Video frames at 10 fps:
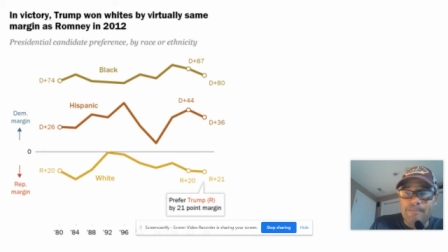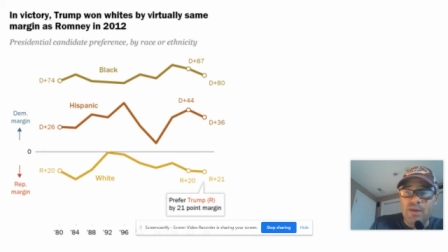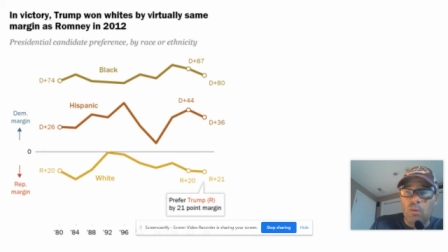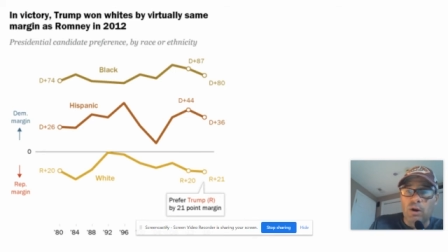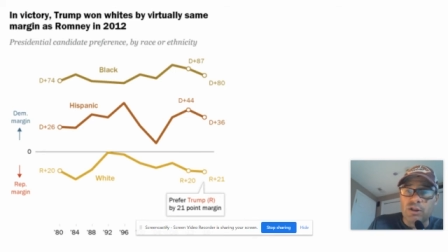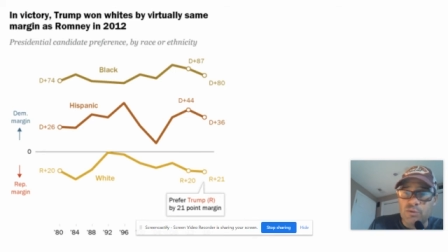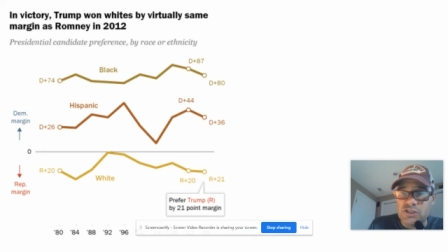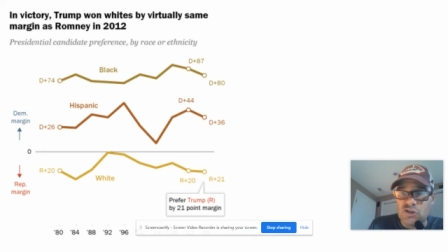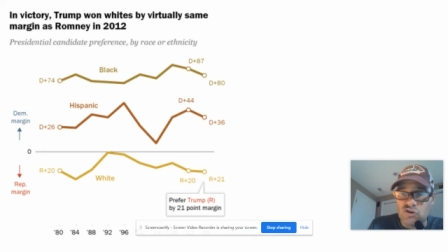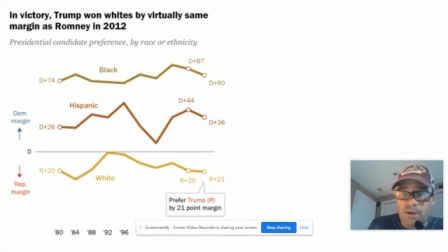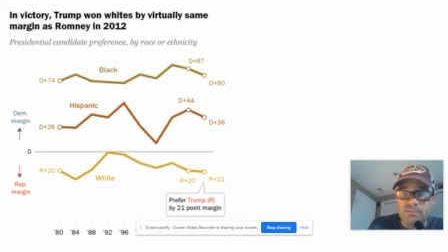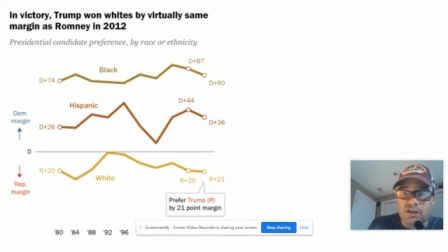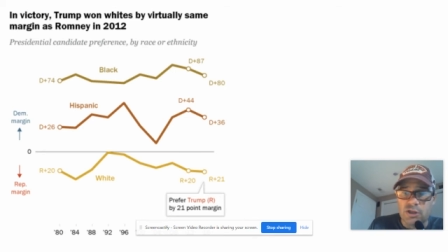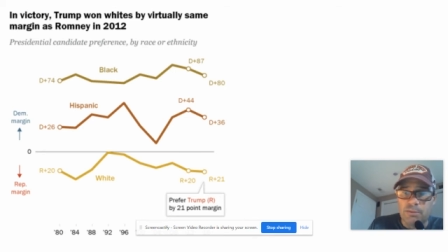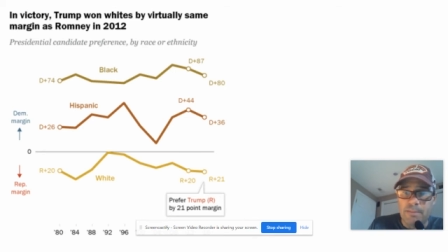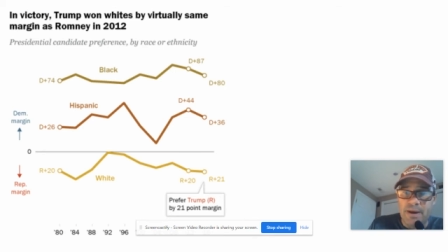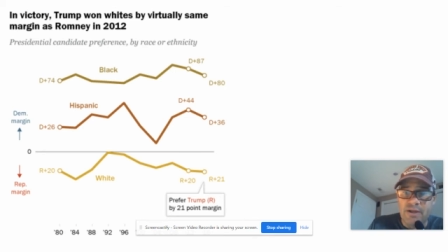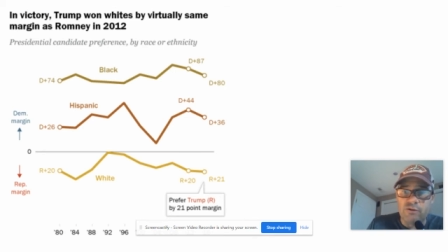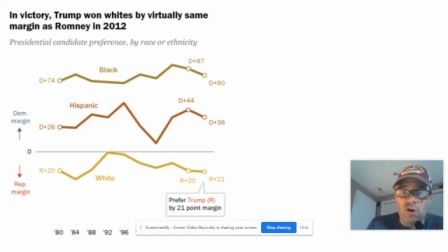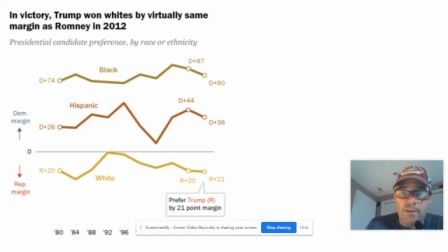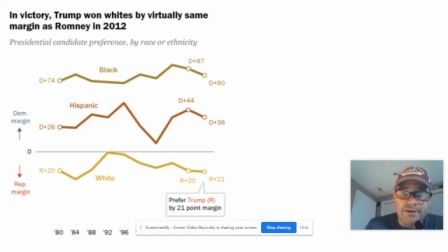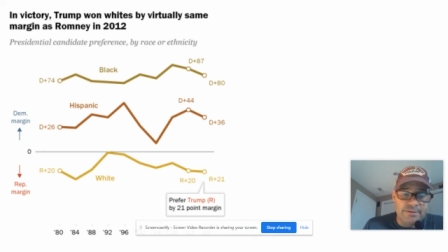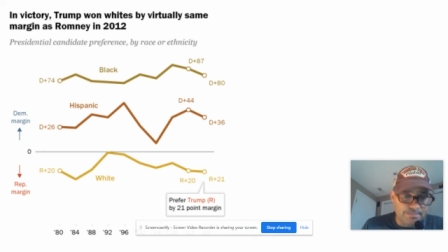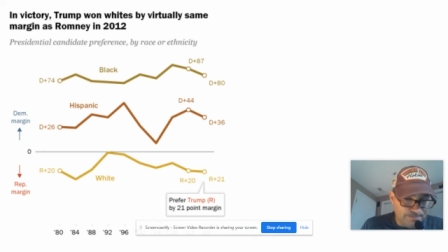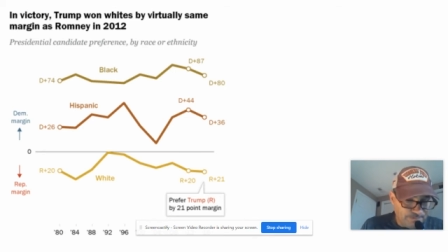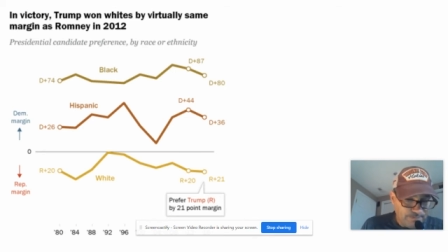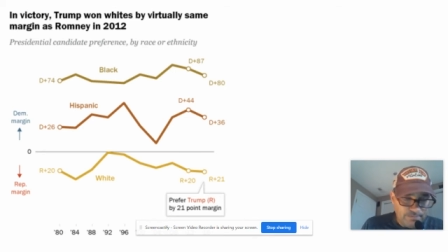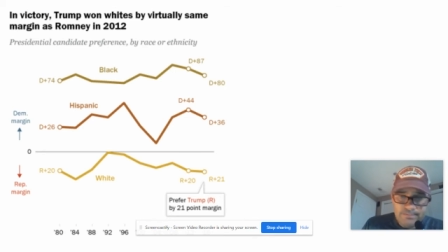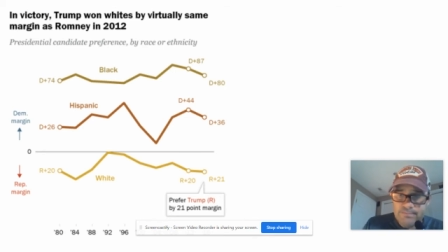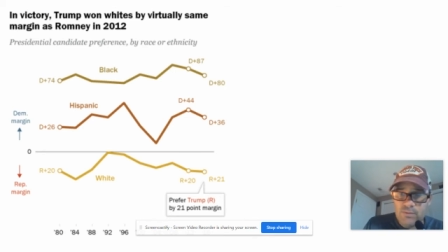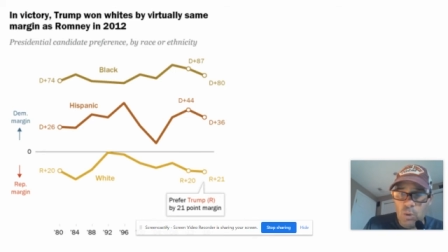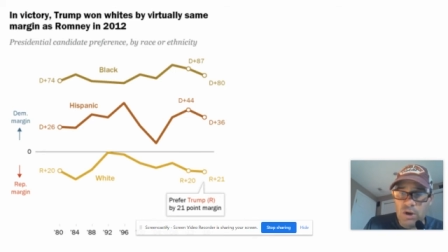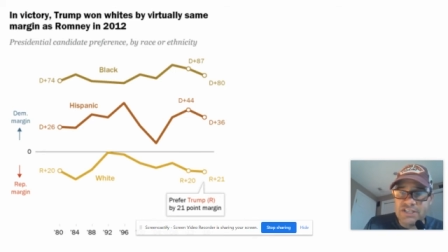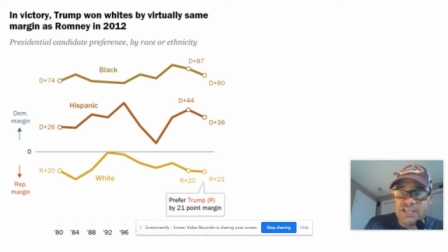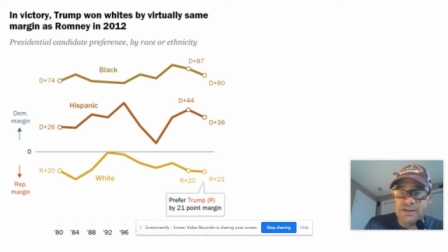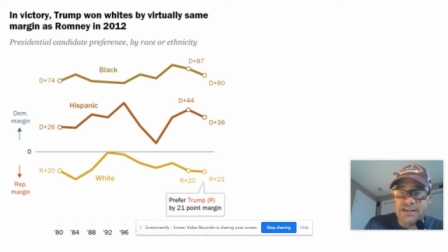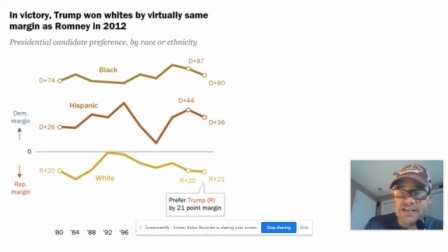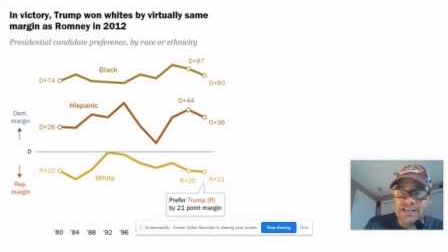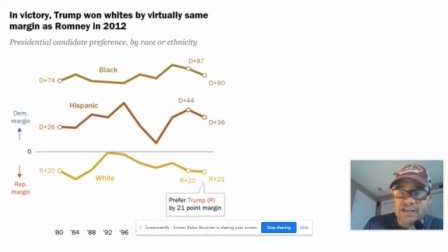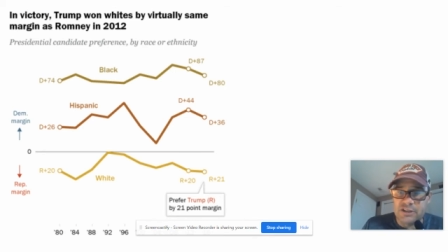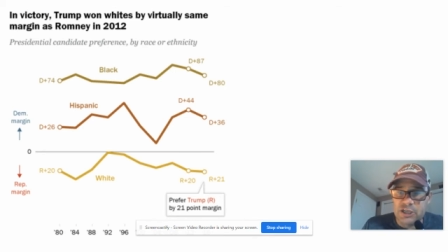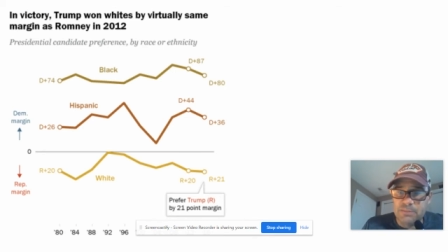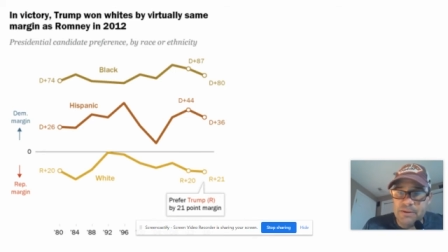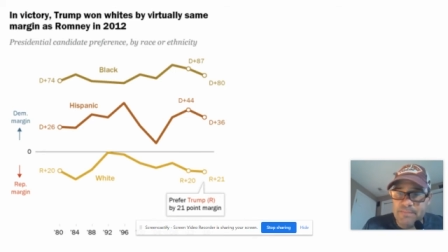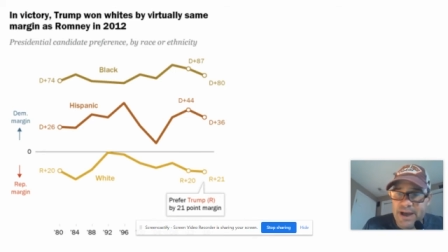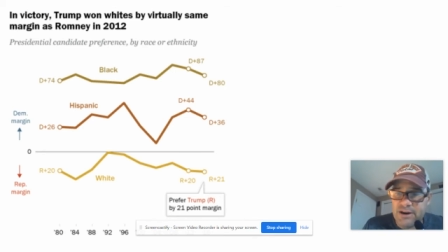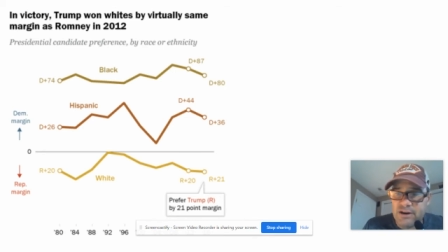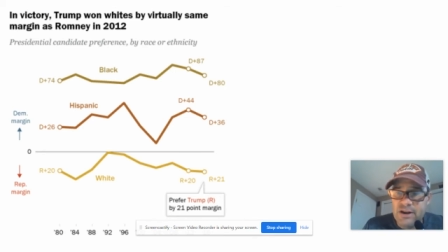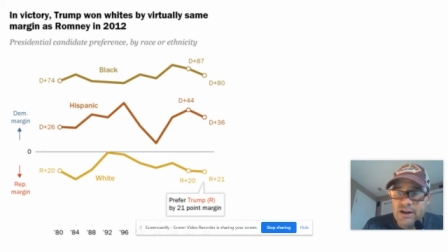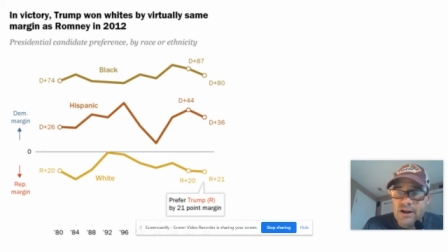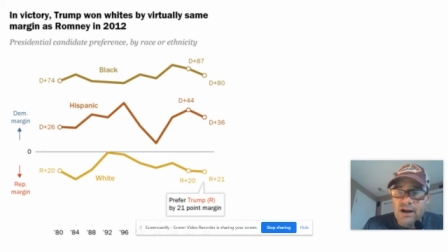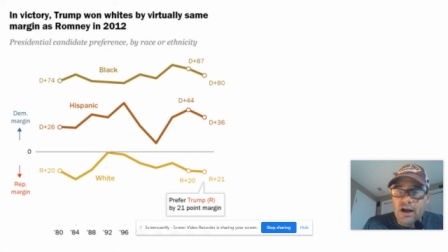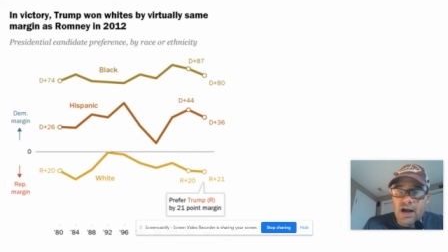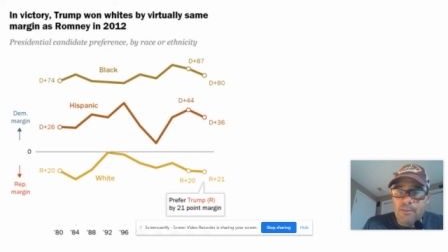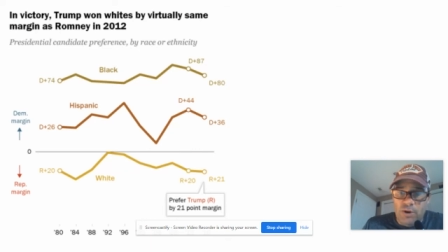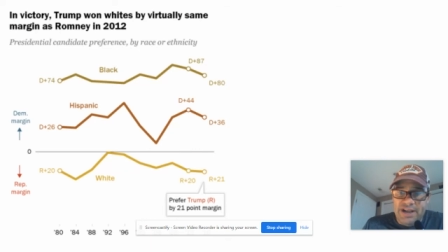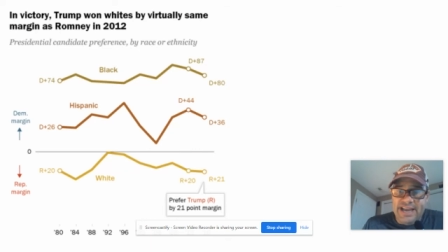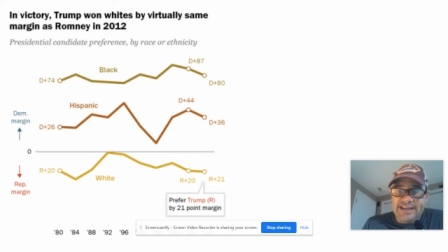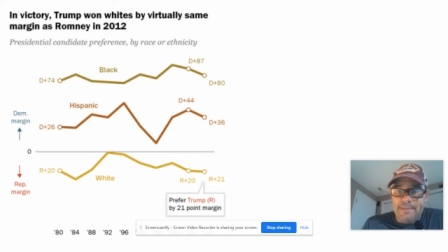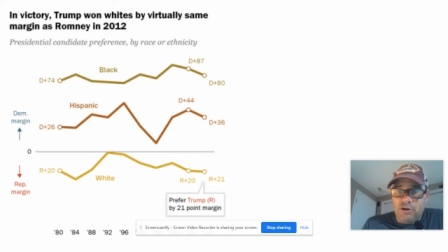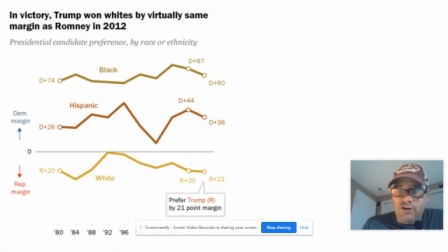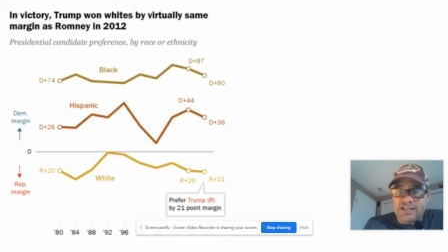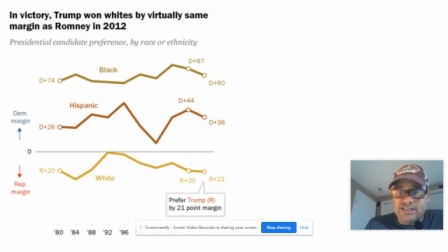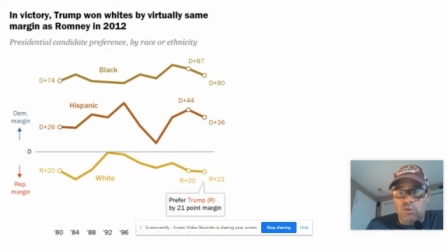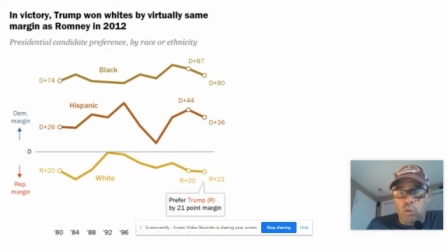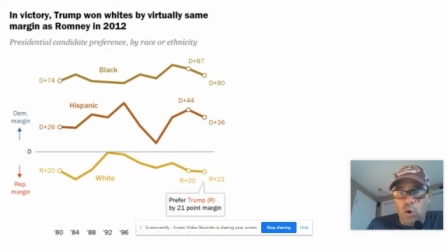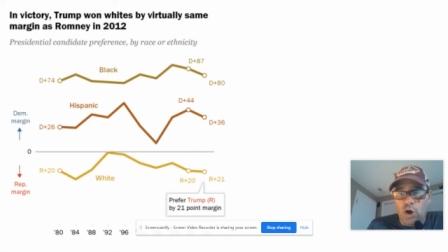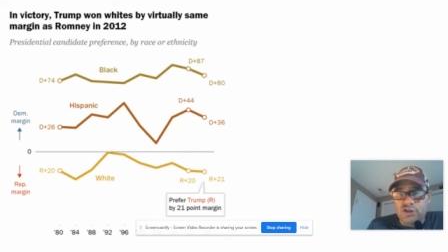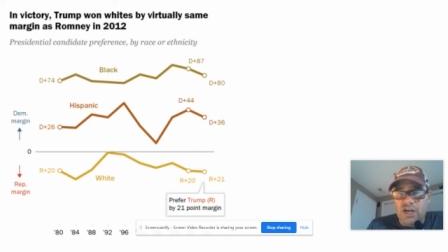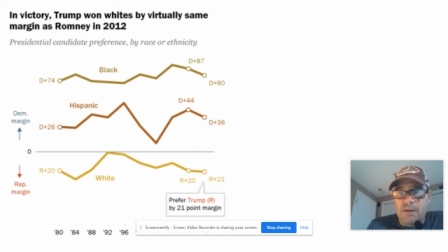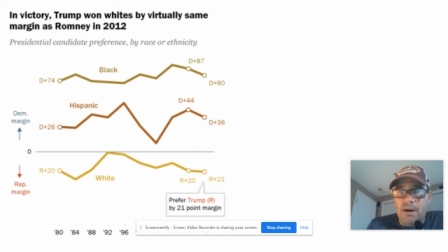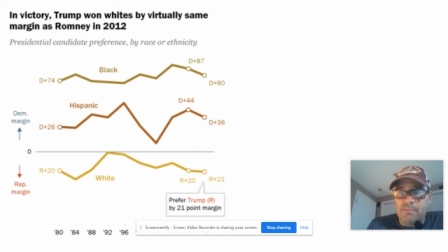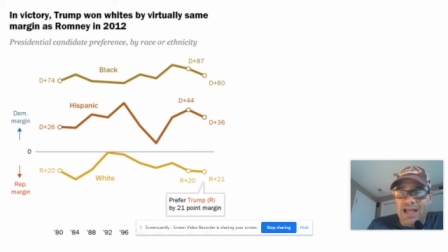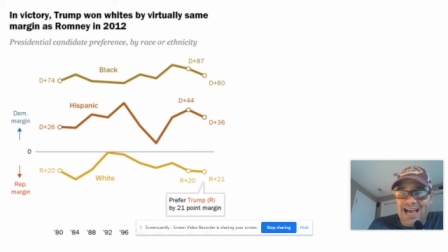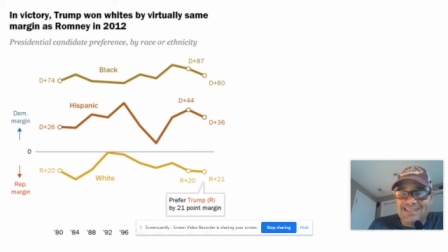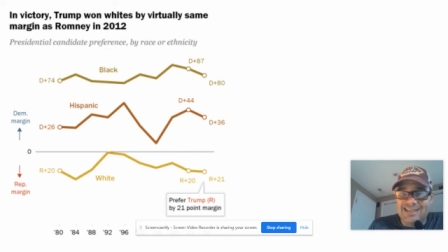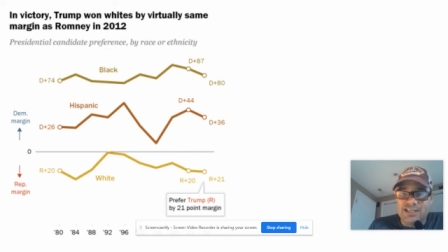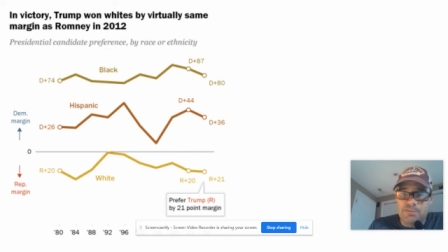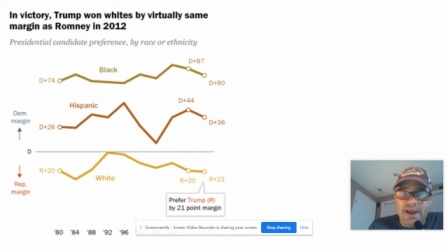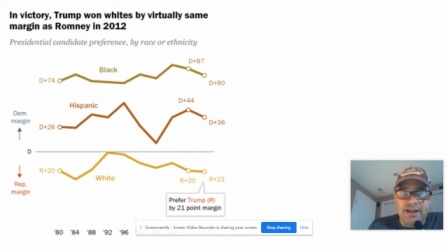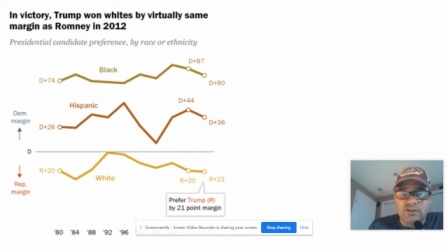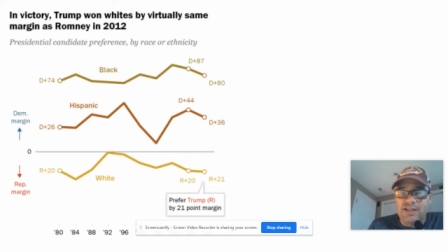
that one of the reasons Trump did a little bit better than Romney was his he did a little bit better, um, or, and Democrats did worse among blacks and Hispanics.